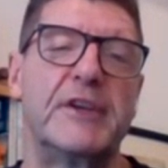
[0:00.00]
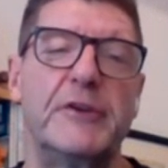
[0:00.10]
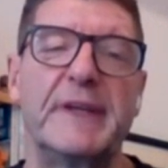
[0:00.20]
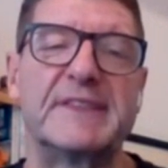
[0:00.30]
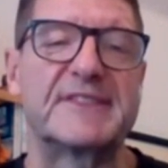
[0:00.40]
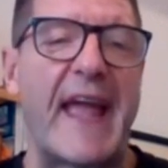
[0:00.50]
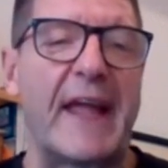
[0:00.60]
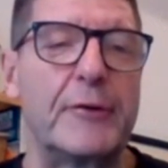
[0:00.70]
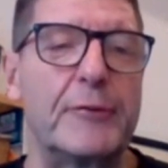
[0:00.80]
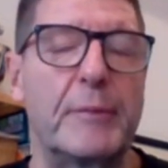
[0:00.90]
you're doing
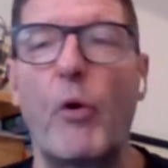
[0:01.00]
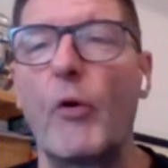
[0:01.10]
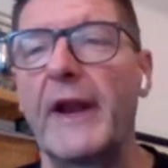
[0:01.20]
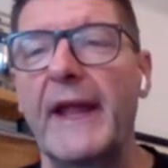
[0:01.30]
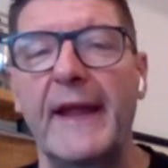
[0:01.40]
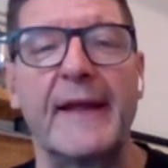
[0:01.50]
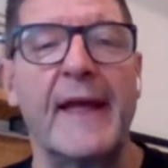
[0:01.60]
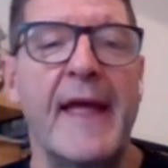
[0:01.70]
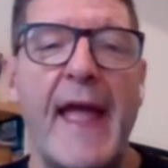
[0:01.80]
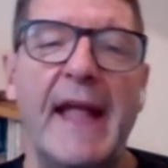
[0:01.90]
standard reporting,
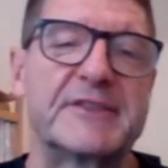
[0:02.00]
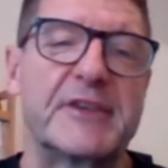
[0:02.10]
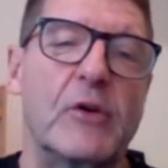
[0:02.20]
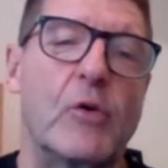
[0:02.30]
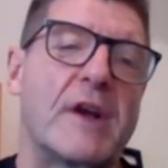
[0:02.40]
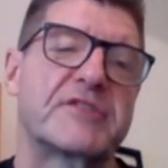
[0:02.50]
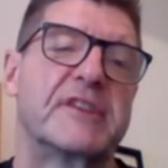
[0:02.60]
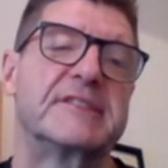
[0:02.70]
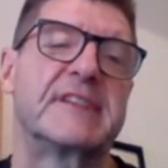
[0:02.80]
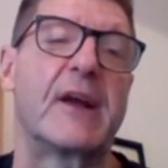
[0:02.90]
answering
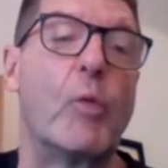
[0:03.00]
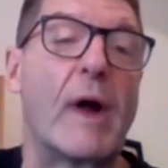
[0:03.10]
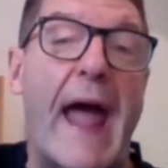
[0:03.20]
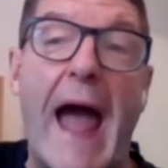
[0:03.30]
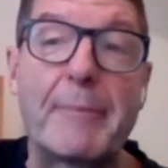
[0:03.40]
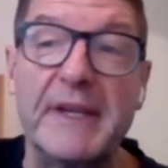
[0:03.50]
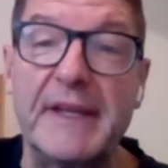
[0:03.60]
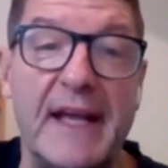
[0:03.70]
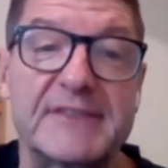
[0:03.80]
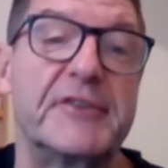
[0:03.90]
questions like what happened
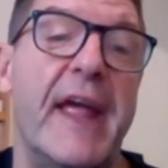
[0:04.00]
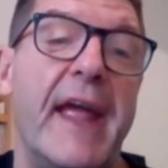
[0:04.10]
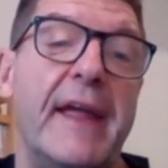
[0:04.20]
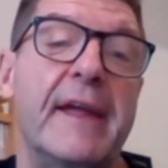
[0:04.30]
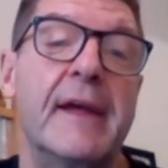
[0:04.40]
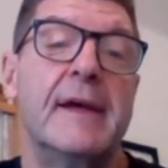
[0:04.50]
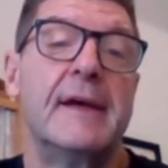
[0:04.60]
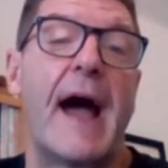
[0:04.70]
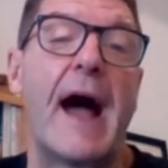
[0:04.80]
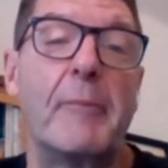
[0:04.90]
yesterday,
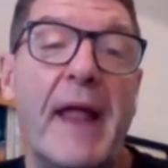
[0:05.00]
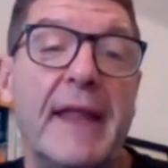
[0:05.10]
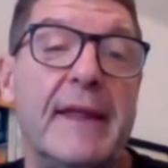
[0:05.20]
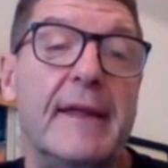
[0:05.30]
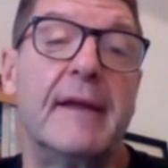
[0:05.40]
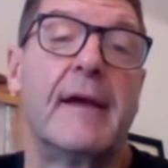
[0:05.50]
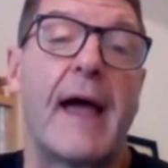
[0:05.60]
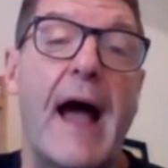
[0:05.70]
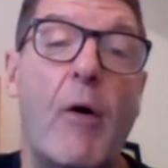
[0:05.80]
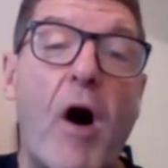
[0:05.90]
how many,
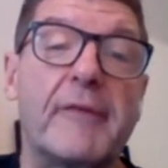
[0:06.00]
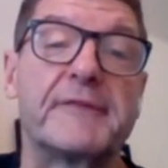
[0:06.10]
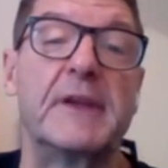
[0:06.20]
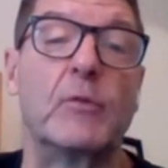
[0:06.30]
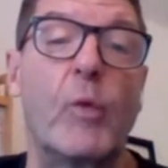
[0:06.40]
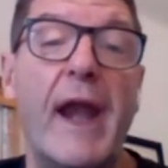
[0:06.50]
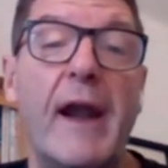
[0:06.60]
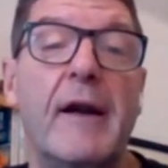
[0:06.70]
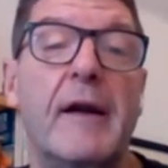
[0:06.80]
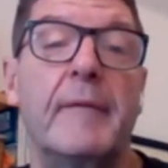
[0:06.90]
how often,
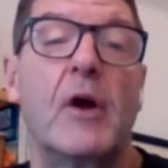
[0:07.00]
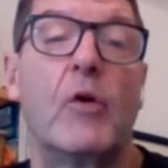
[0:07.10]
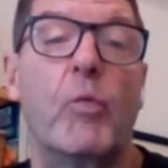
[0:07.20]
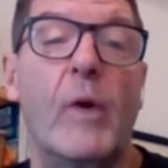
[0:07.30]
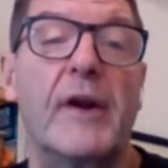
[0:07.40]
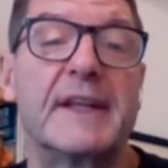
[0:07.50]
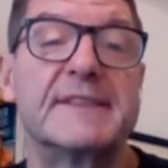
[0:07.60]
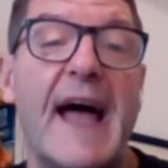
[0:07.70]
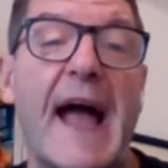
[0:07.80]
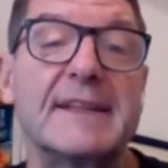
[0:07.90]
where
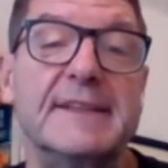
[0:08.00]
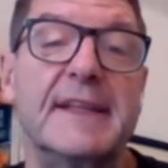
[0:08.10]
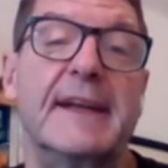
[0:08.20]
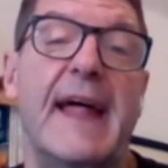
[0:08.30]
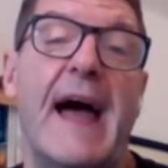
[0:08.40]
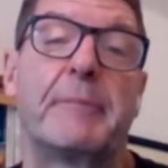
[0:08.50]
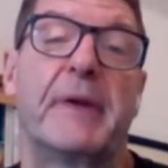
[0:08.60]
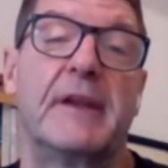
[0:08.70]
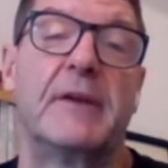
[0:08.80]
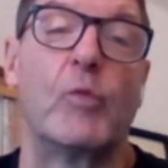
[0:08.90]
exactly did it
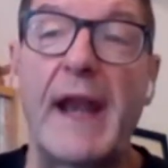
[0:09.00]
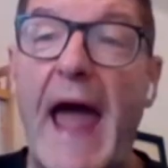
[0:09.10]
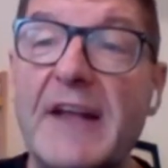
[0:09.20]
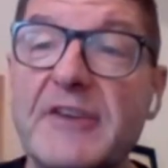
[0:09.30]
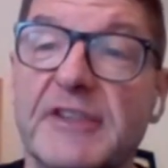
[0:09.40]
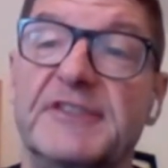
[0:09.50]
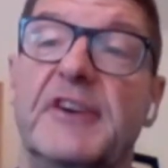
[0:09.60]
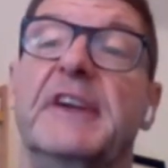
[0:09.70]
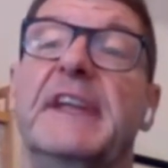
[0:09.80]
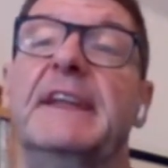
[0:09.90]
happen, what actions
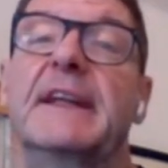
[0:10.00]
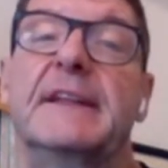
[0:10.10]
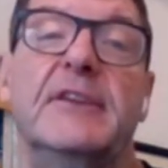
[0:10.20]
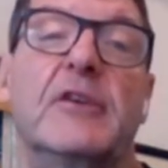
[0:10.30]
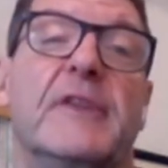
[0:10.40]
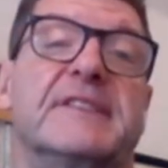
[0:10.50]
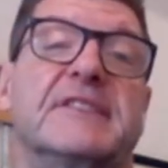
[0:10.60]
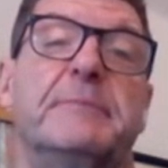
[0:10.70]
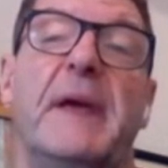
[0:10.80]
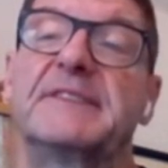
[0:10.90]
are needed. This
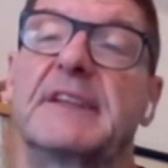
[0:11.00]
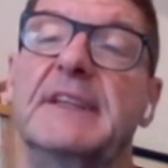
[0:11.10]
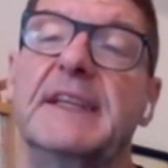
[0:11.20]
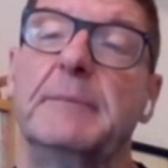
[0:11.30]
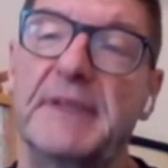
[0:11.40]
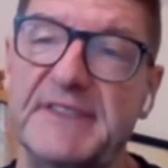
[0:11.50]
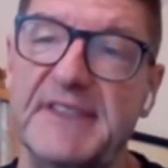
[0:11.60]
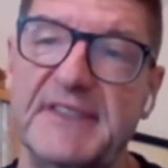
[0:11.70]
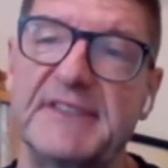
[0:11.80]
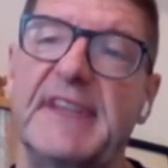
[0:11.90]
is basically
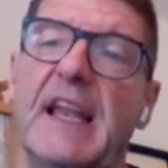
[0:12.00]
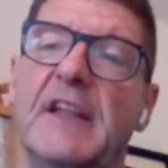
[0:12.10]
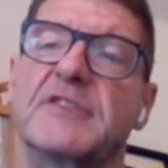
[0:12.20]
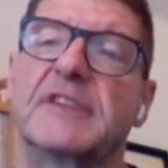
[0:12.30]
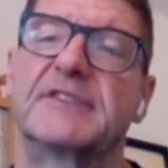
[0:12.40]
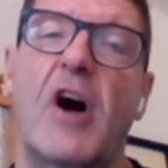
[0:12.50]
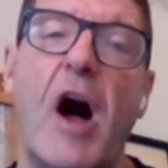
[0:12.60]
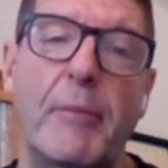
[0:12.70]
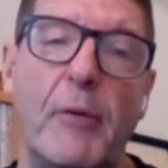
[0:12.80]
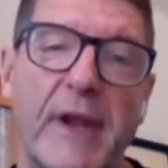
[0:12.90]
business intelligence,
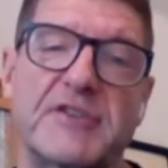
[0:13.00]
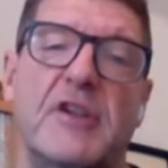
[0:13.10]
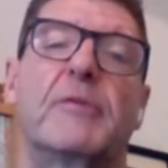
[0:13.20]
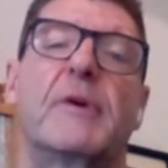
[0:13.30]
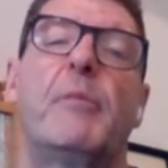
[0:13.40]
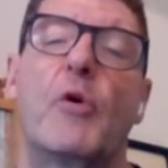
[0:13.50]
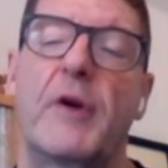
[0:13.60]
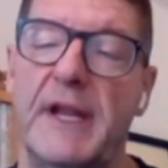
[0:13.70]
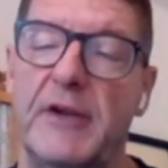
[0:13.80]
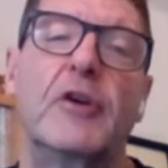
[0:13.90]
operational reporting.